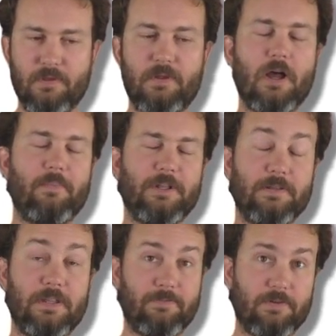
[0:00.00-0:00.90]
common
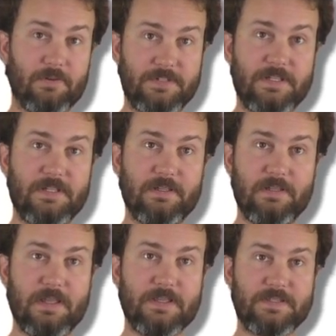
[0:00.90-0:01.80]
difficulty,
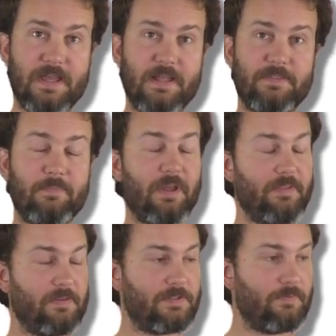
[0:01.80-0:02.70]
is that the
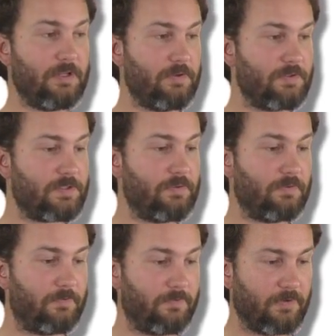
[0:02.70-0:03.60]
methods we use to
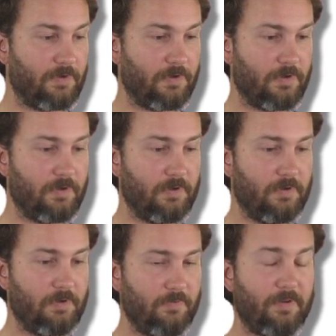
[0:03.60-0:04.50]
infer
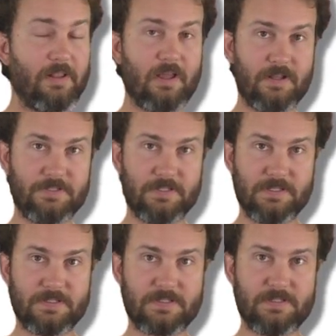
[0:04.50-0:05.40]

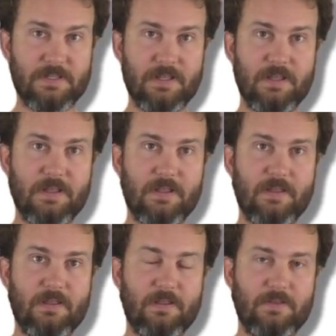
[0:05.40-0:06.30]
phylogenies
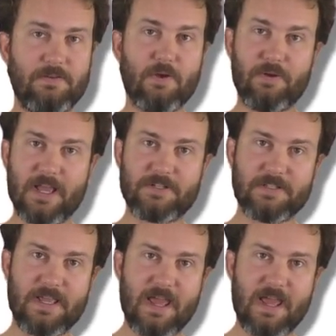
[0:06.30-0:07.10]
don't actually